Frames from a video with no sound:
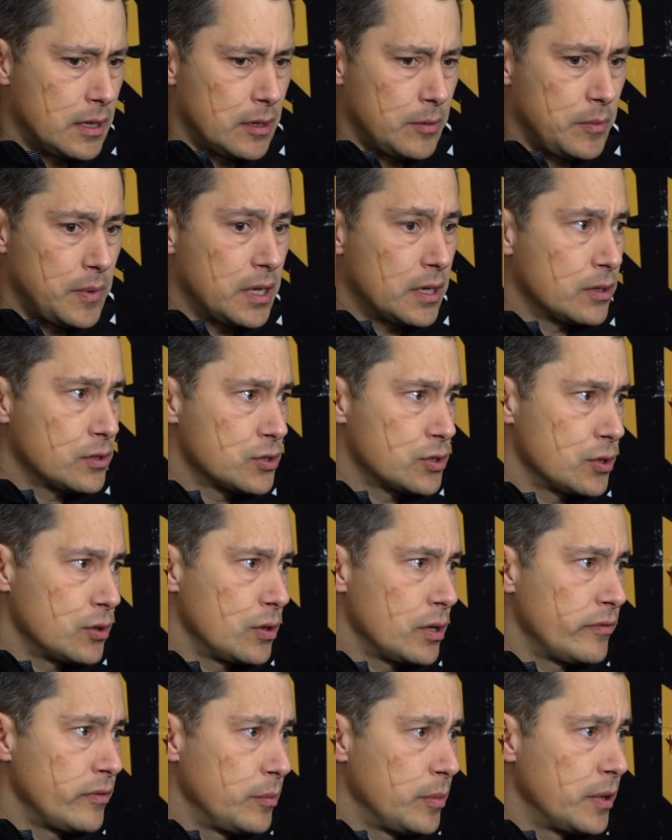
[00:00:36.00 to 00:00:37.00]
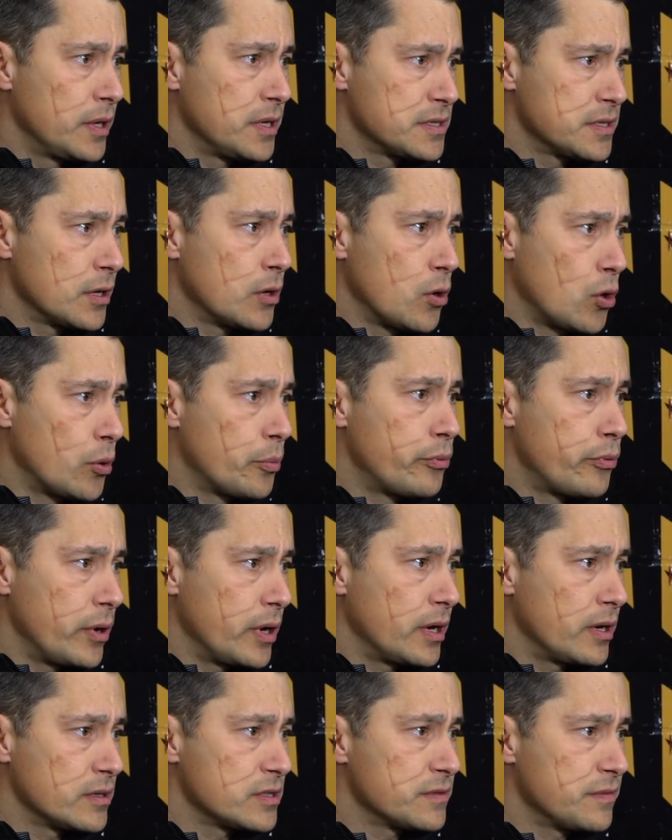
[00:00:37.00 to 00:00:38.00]
making sure everybody's
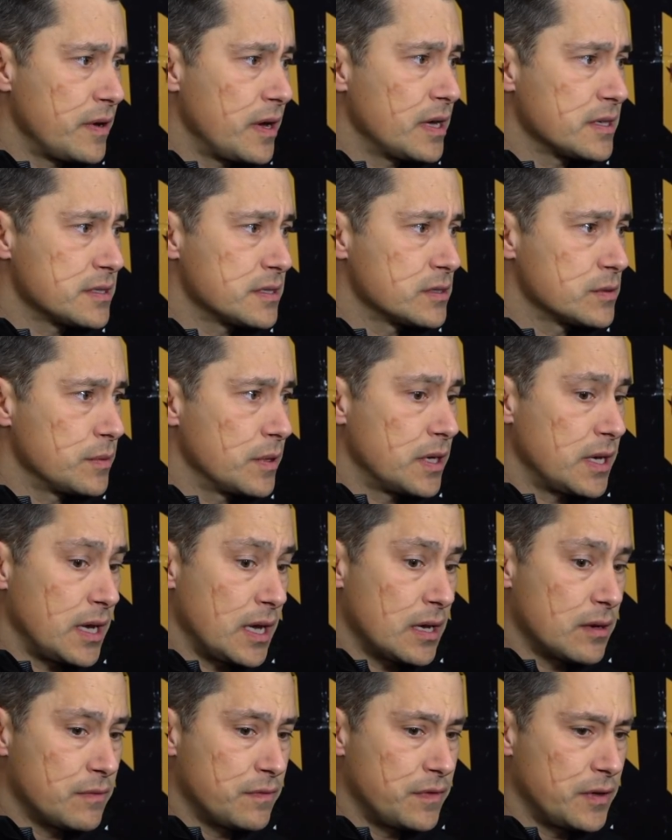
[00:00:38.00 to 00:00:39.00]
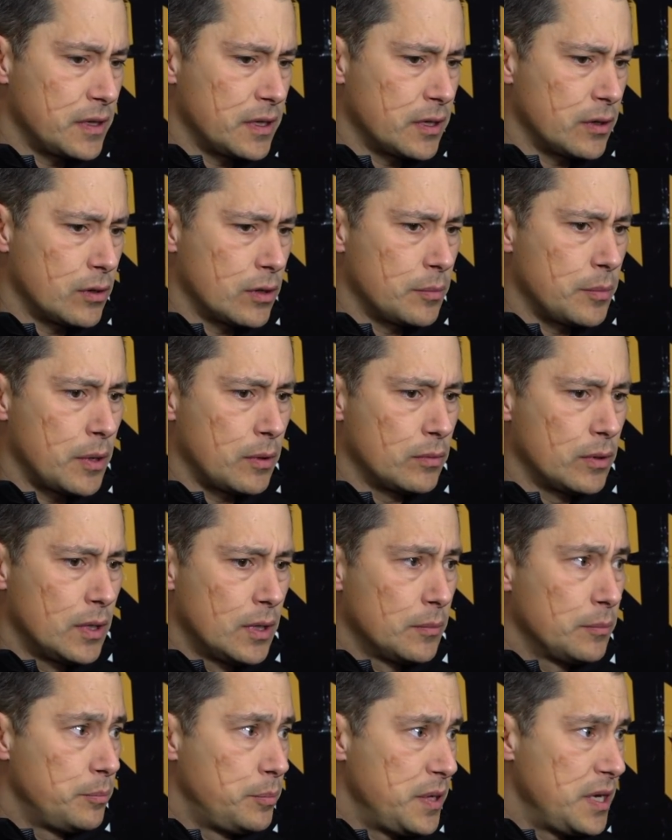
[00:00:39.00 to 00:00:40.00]
incorporated as fast as we can and feeling good about
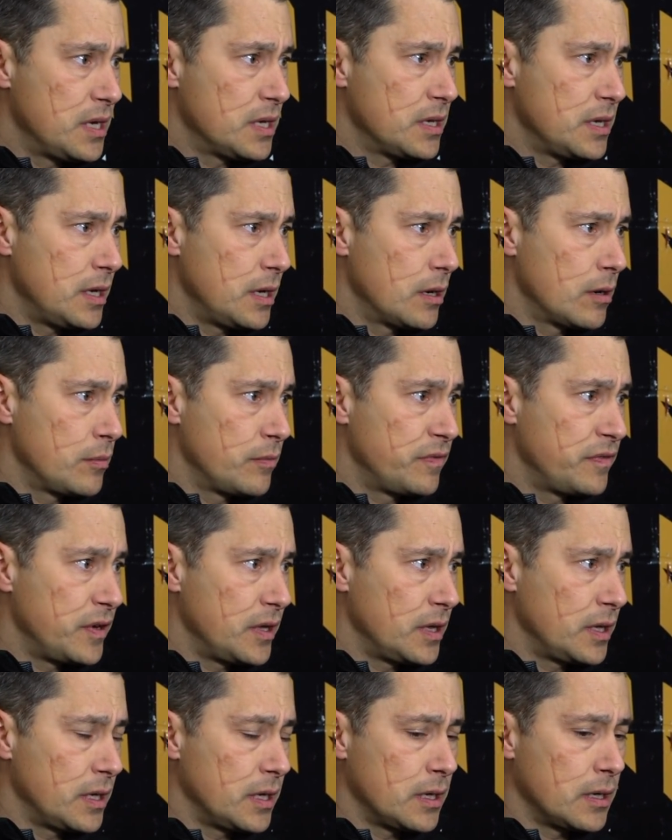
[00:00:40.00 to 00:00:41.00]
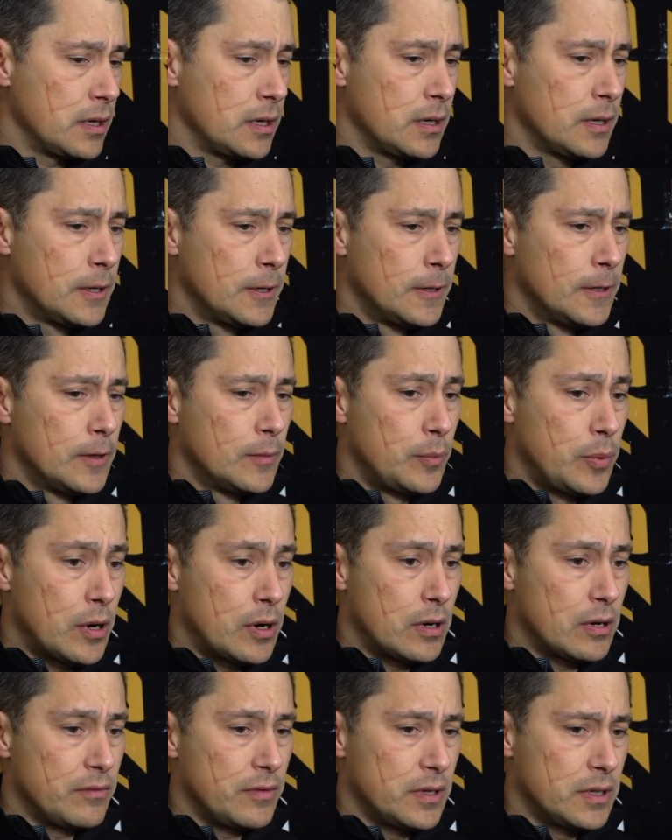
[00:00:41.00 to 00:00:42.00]
being here and feeling
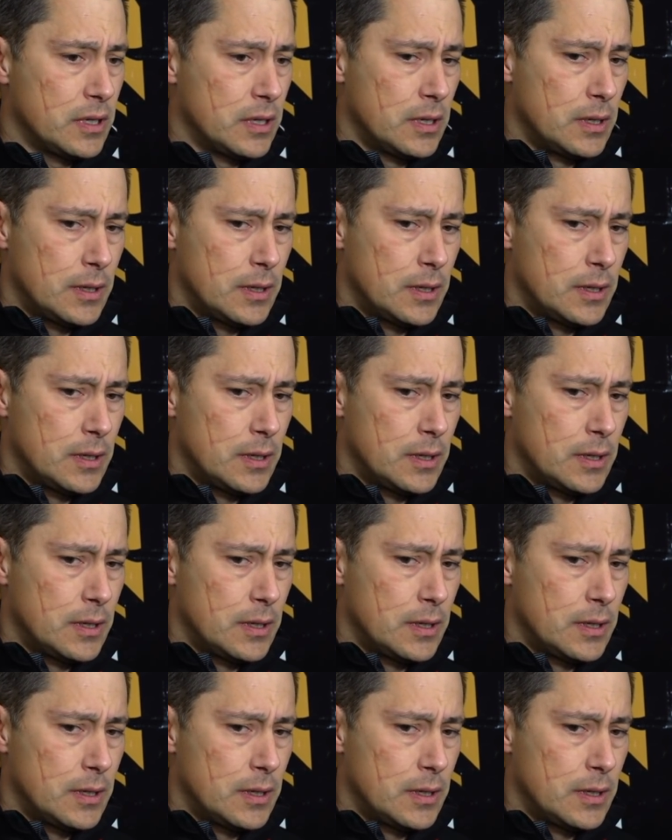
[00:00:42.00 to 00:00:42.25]
part of it.